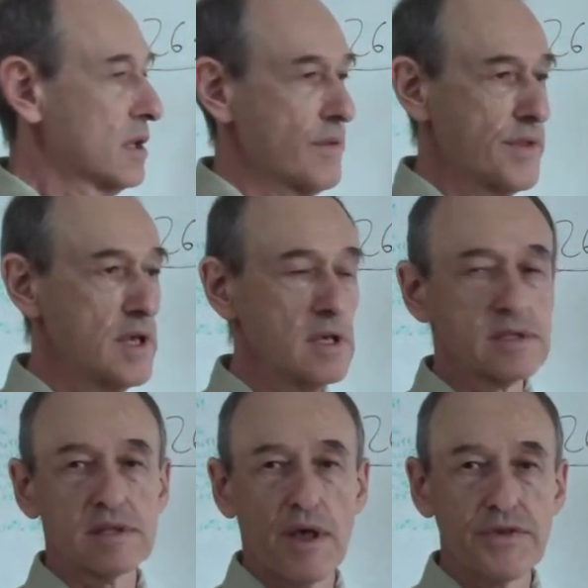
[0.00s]

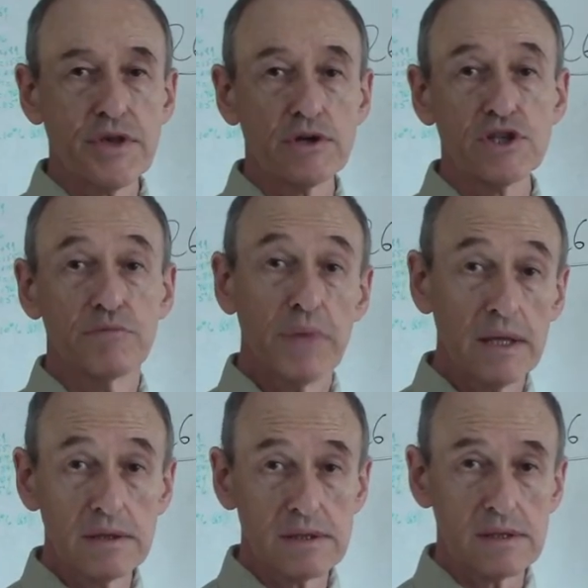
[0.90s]
these thirty
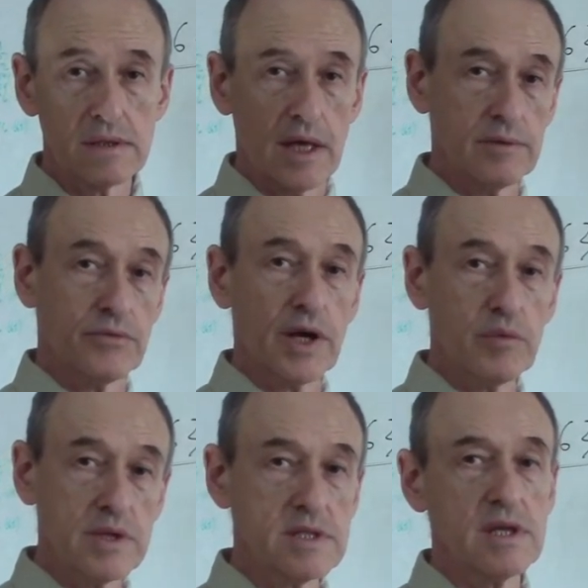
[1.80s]
bins and
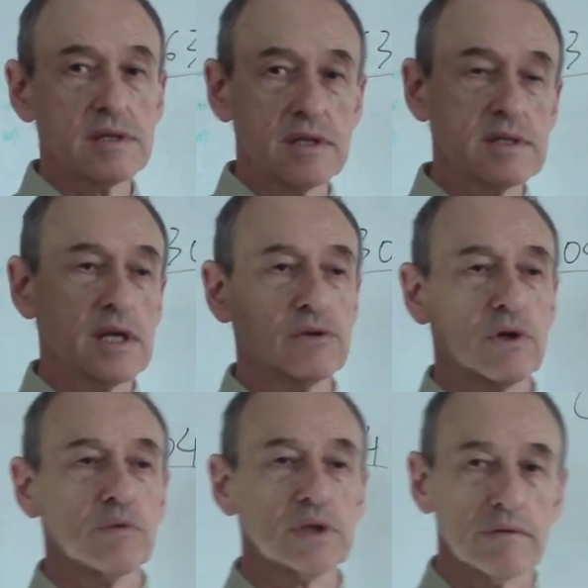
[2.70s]
frequencies, et
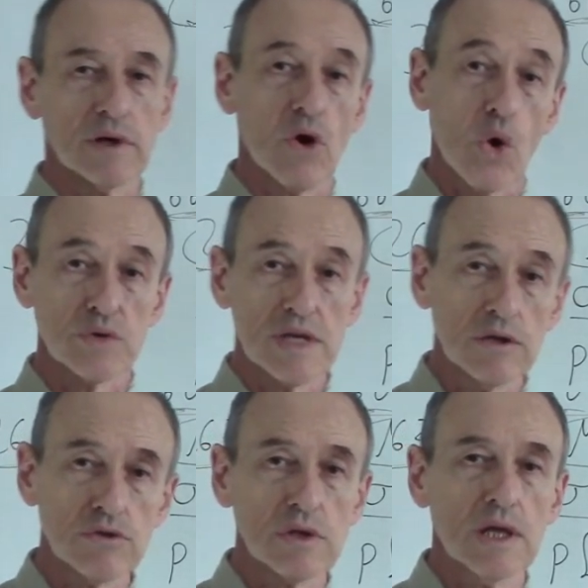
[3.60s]
cetera, whatever goes
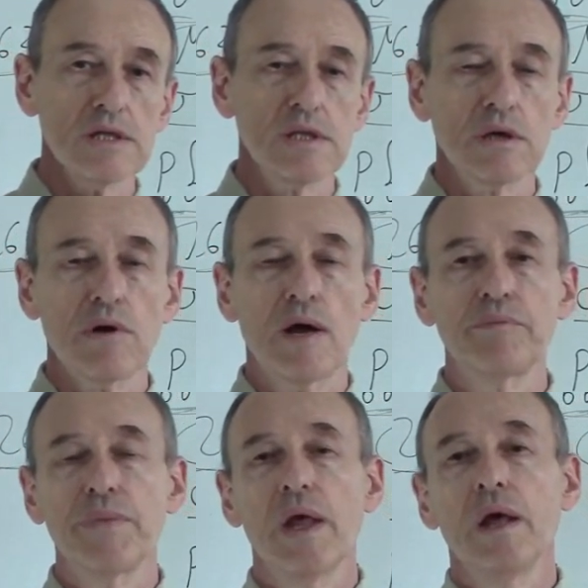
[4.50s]
into the
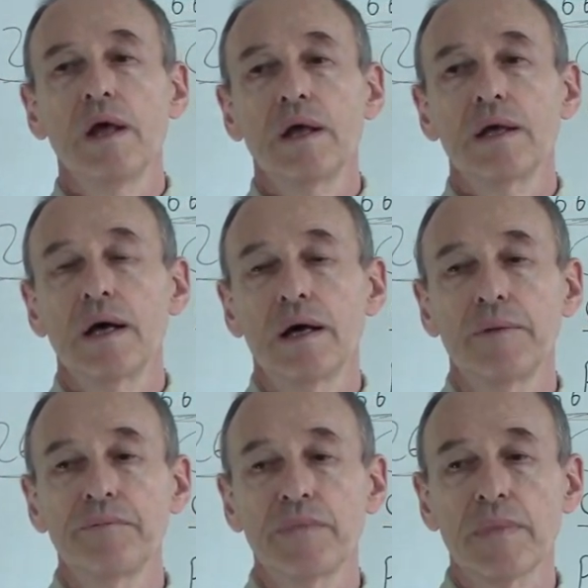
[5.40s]
histogram.
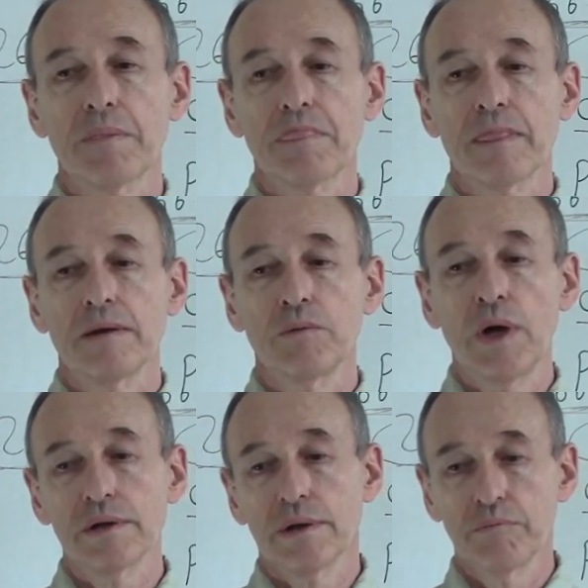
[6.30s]
Um,
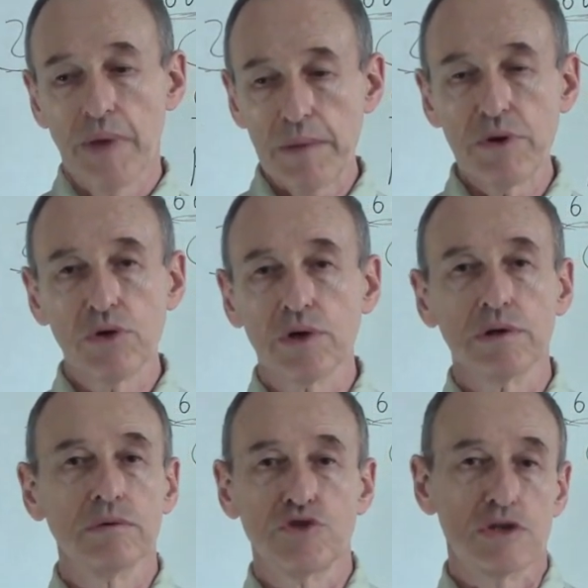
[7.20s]
well, maybe you
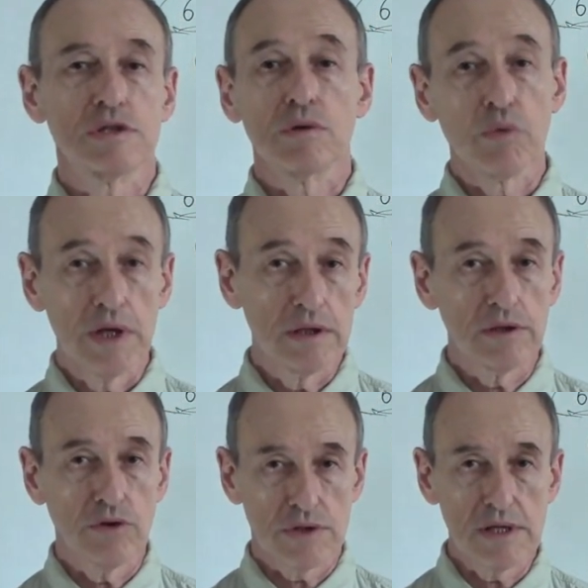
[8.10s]
can just read
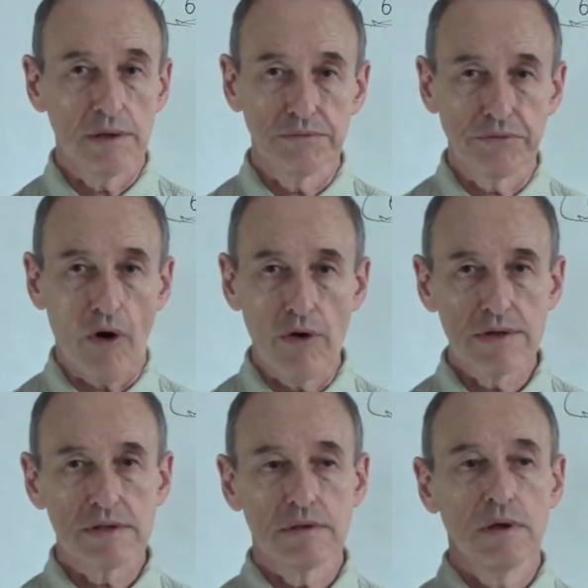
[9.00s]
it yourself
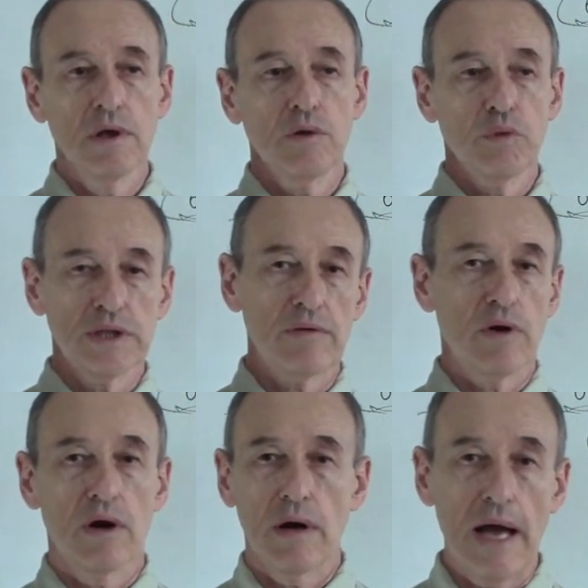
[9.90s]
first,
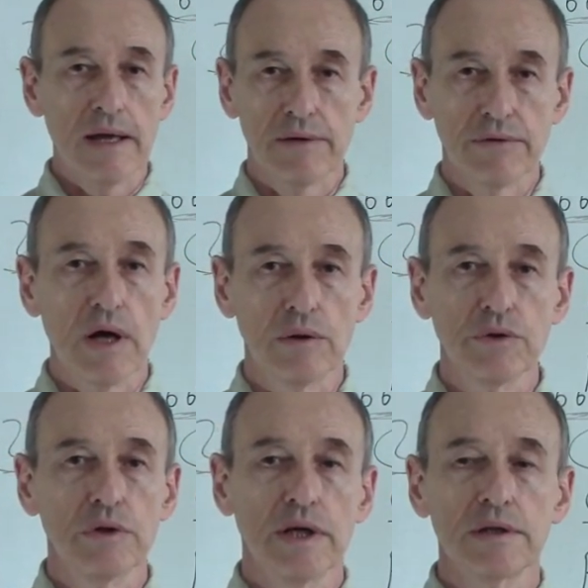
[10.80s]
whatever I have
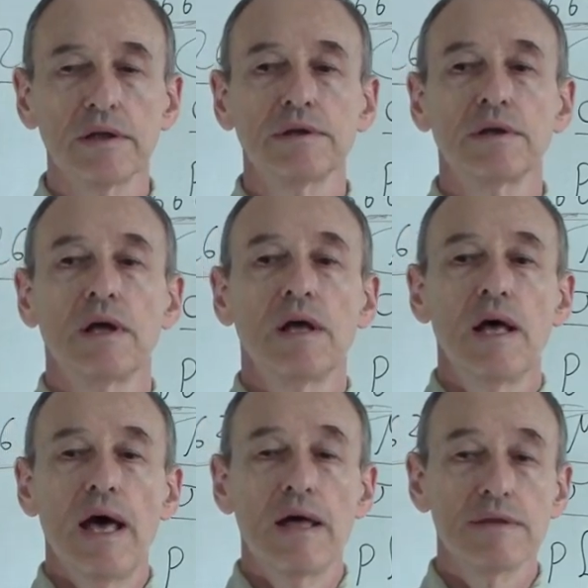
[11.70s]
calculated,
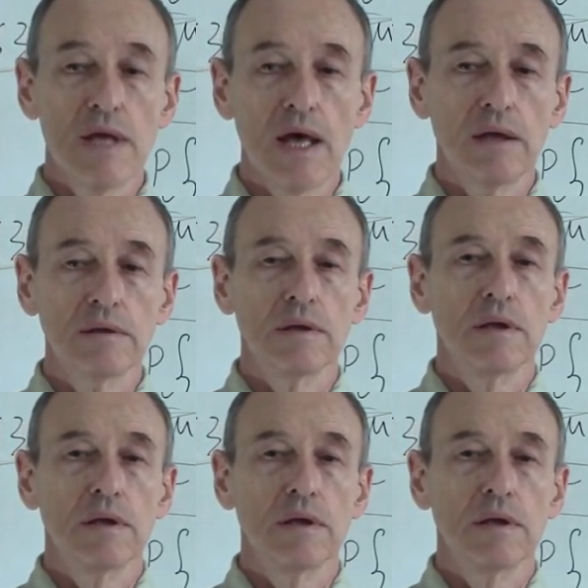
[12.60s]
and then